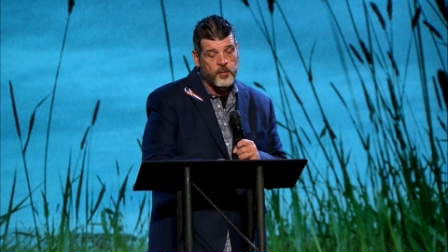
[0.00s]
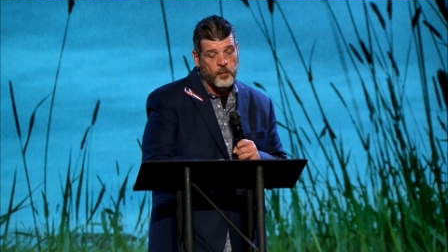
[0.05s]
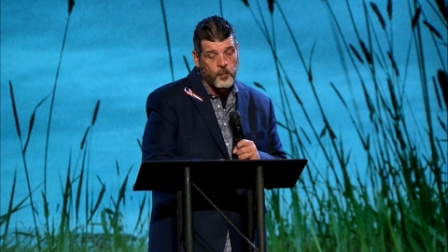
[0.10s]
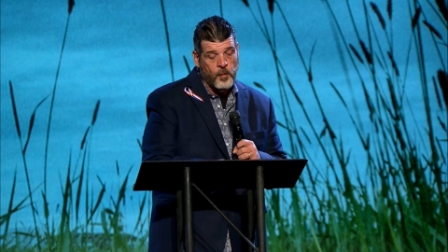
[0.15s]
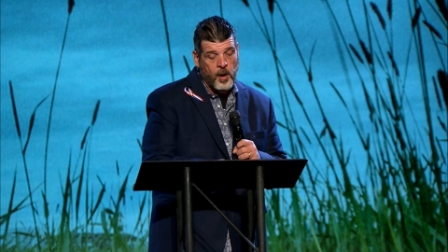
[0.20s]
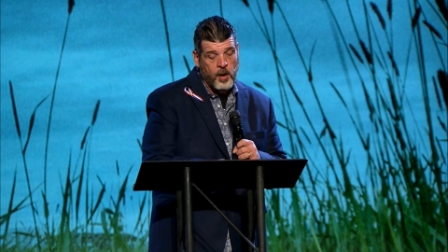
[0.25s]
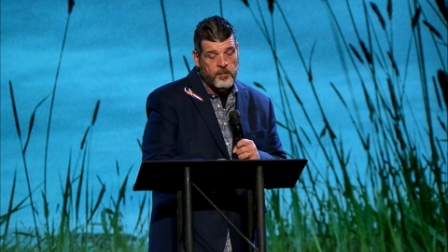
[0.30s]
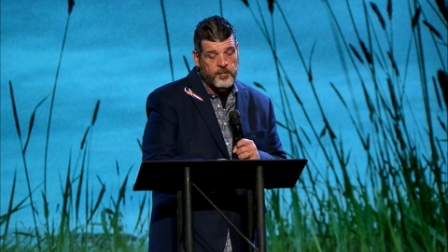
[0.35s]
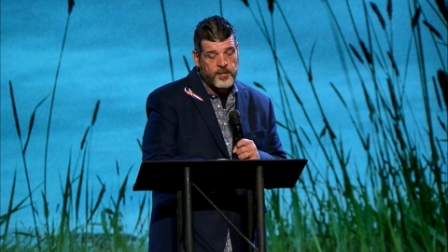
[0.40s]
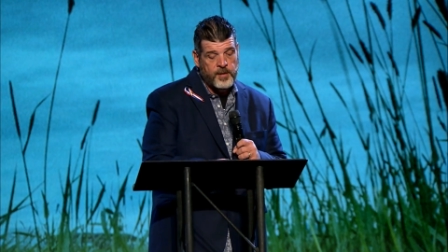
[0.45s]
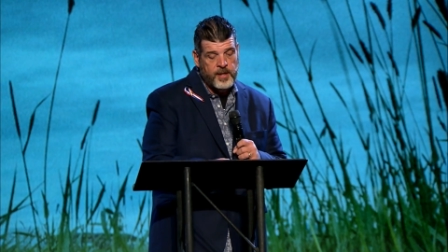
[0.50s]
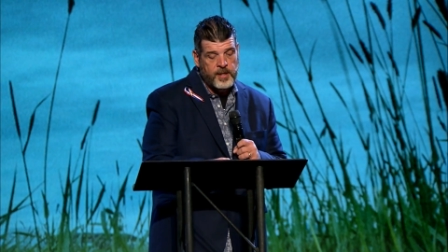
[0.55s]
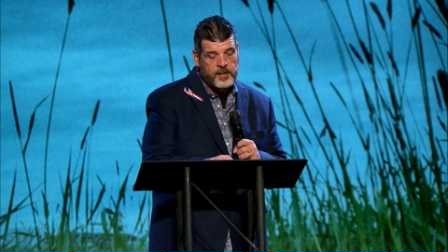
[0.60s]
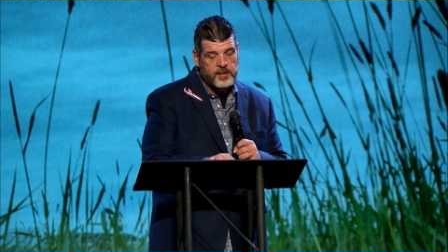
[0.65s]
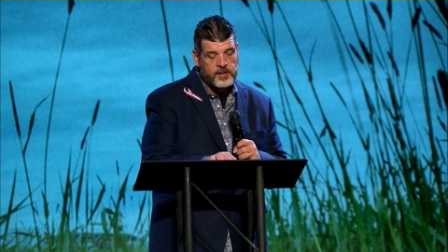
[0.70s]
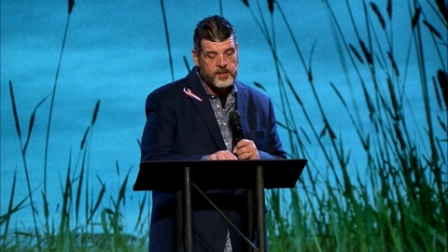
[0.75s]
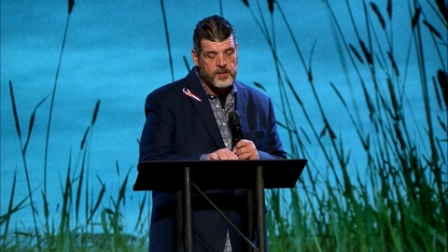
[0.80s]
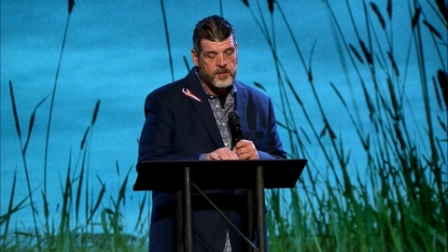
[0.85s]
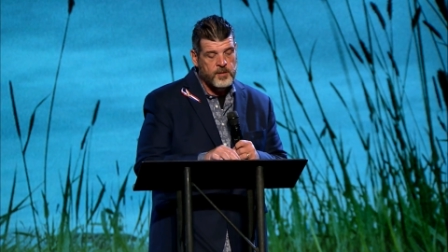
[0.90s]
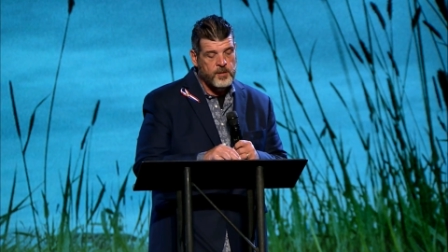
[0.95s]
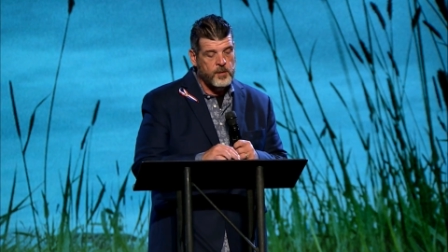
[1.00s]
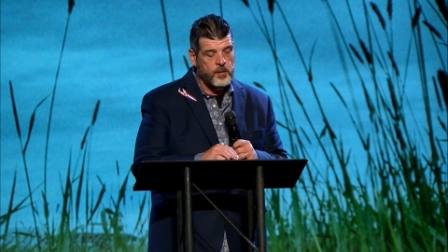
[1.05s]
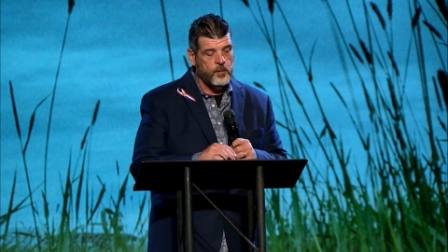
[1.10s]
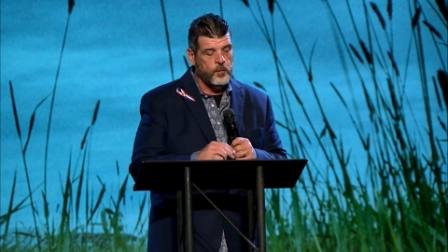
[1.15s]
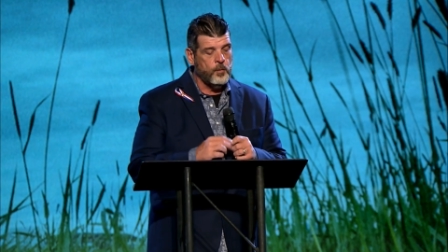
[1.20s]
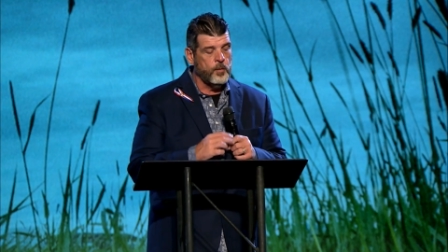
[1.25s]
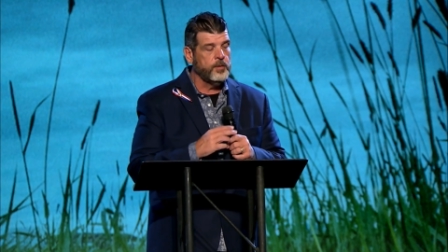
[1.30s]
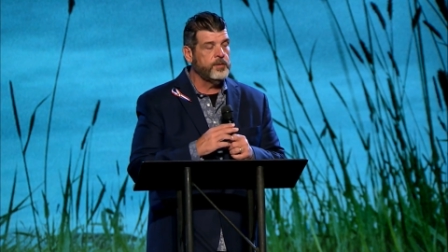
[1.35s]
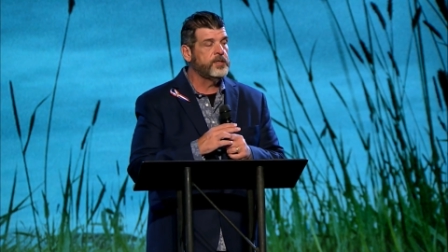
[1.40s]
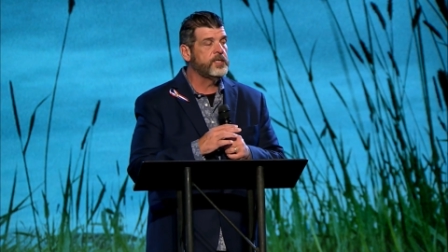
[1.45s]
the wrong things
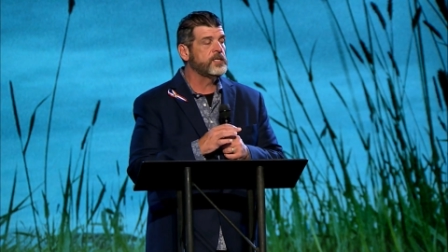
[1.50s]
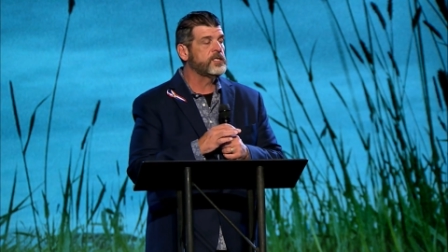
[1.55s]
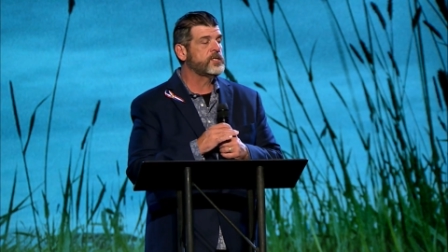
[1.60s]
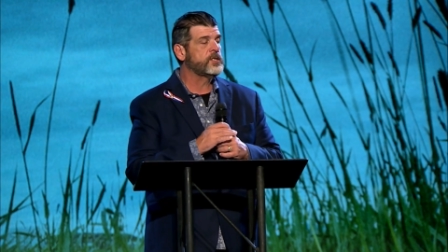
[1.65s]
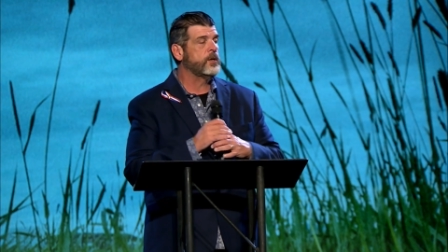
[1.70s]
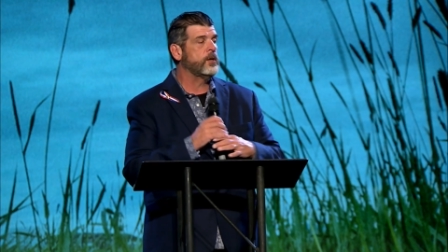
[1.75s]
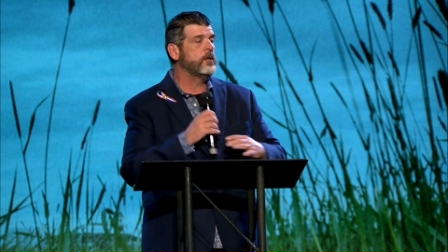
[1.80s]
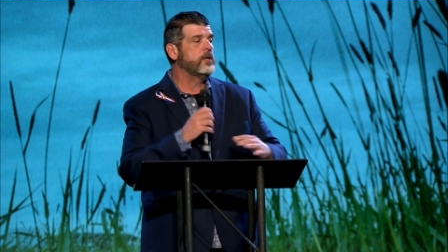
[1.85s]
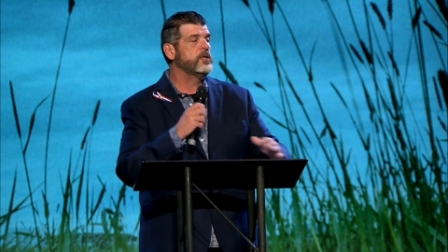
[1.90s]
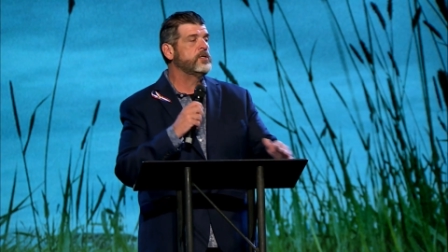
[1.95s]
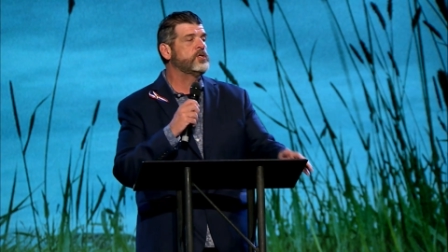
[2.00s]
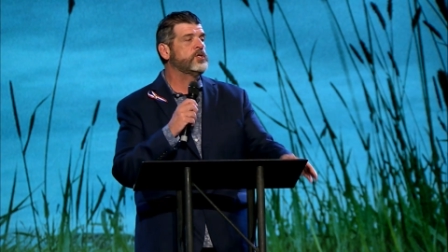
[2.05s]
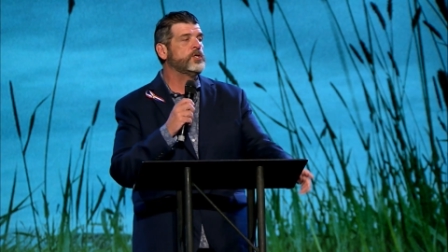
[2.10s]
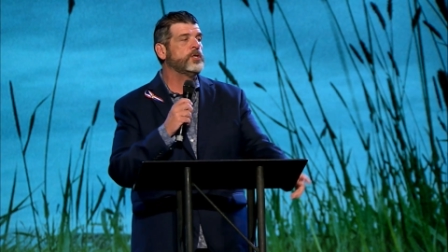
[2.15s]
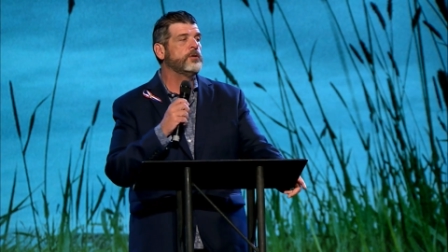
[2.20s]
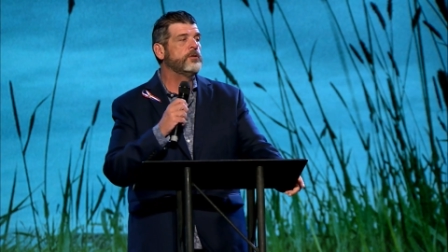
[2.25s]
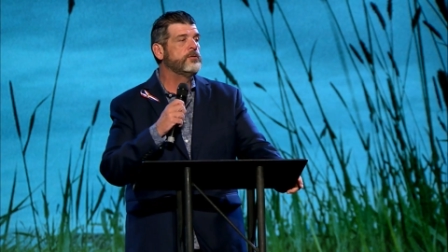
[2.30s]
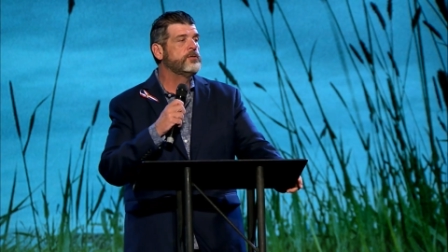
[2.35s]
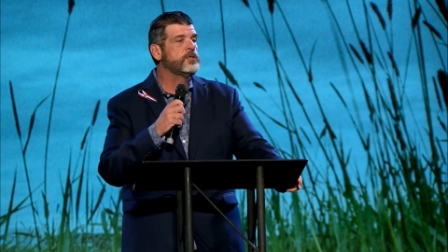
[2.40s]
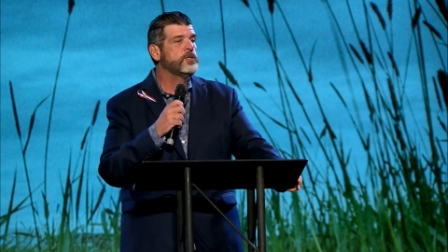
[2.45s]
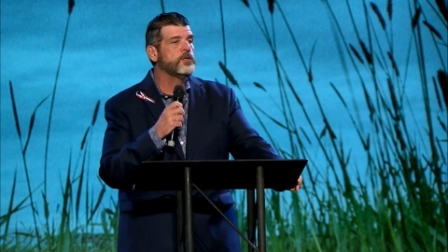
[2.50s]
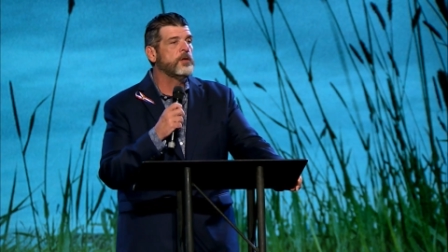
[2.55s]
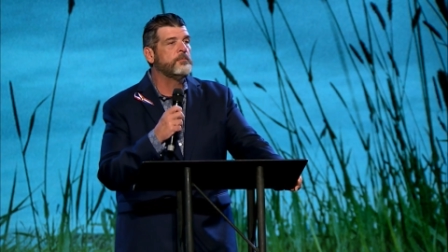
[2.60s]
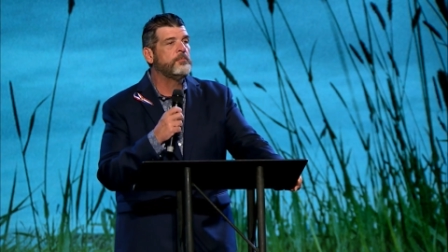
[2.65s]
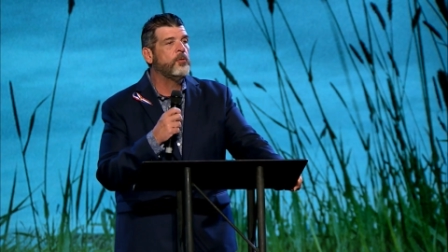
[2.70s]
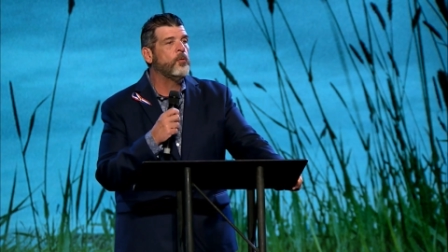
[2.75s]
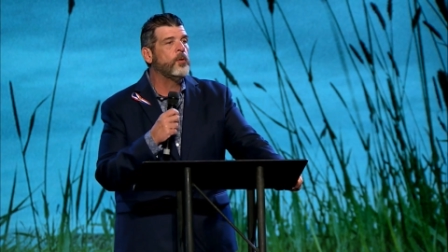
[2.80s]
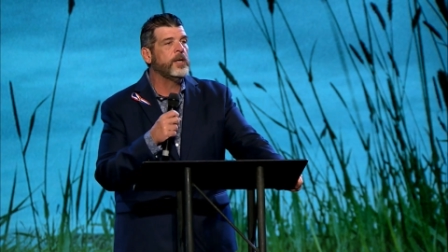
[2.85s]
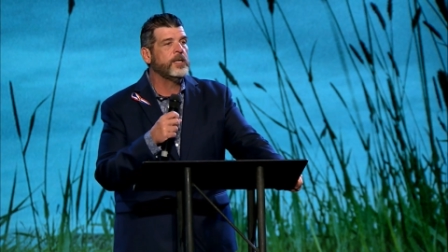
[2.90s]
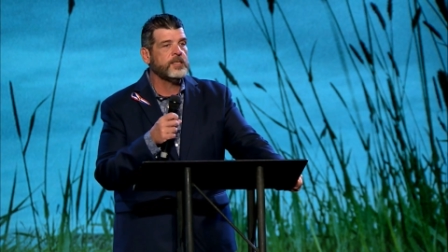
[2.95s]
will discourage you to the
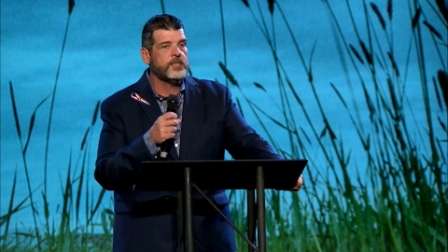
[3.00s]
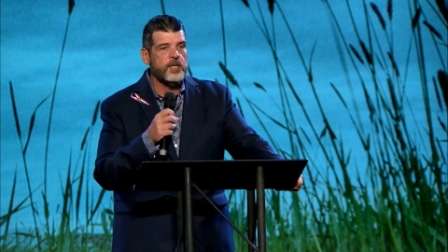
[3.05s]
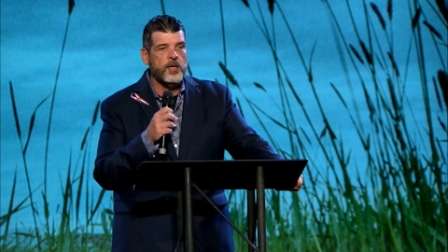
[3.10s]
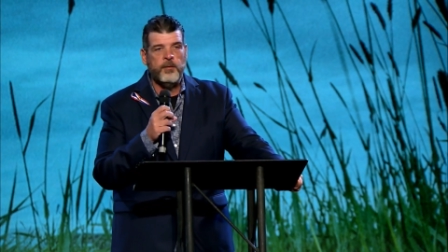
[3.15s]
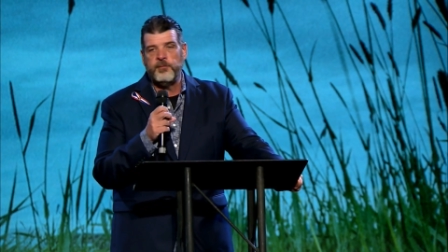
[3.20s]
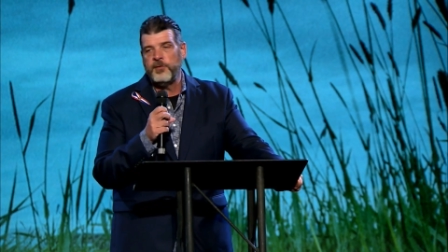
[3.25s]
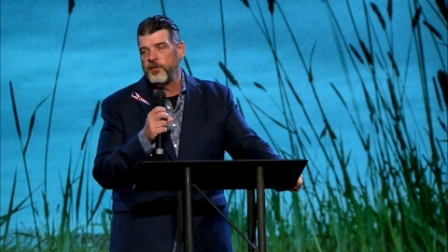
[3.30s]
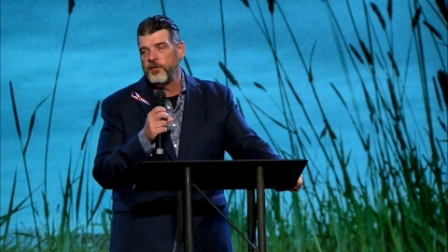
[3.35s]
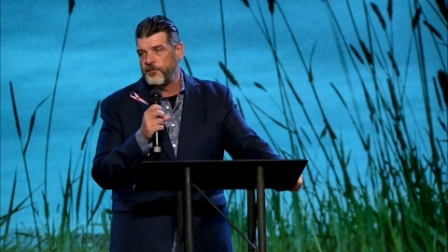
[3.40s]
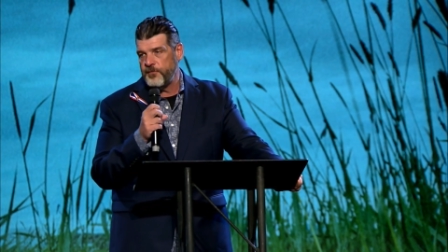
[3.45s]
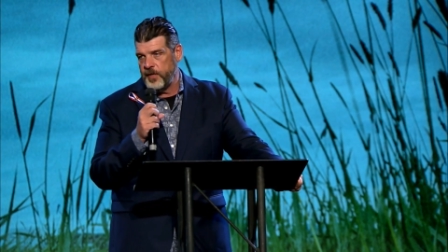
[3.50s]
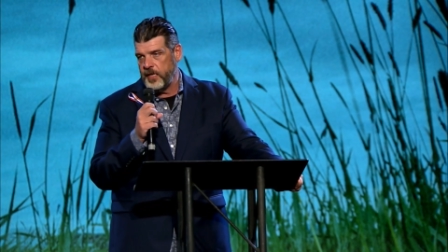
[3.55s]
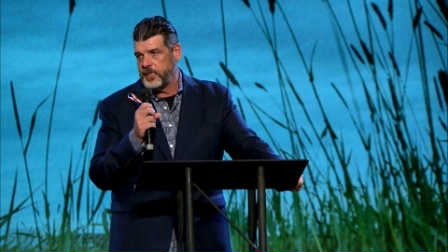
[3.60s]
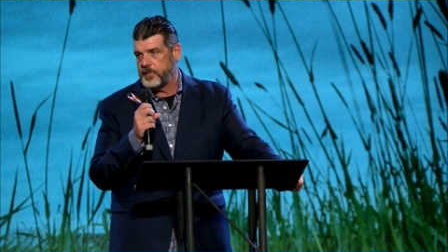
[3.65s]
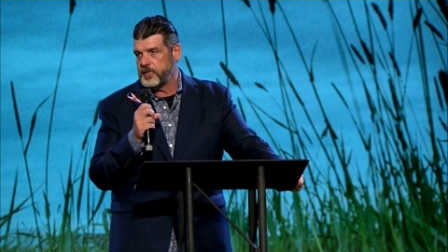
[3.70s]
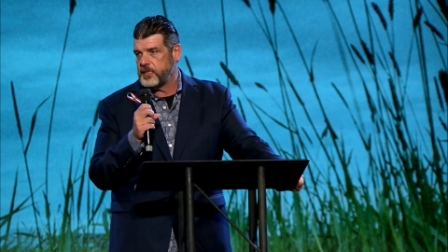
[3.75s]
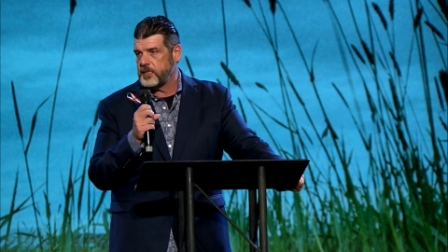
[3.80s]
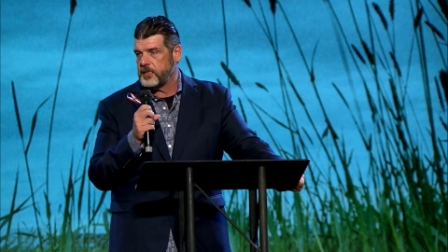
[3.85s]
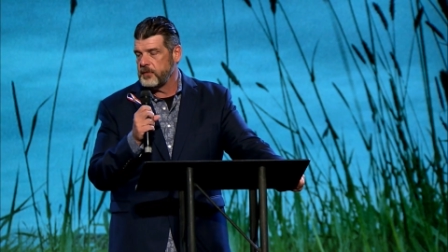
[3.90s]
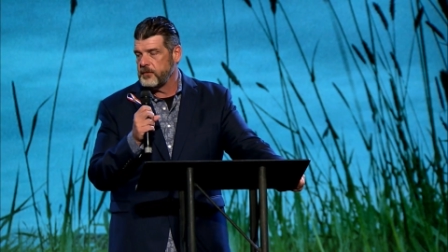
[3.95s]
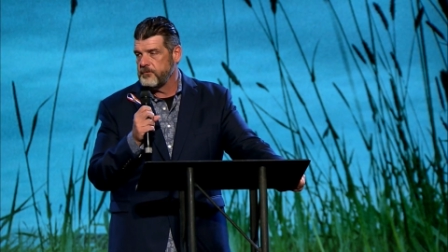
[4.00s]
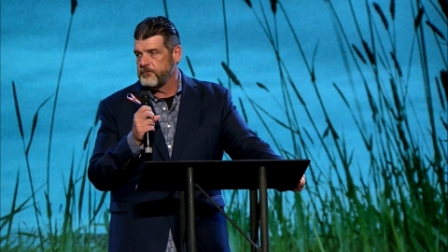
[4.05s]
point of defeat.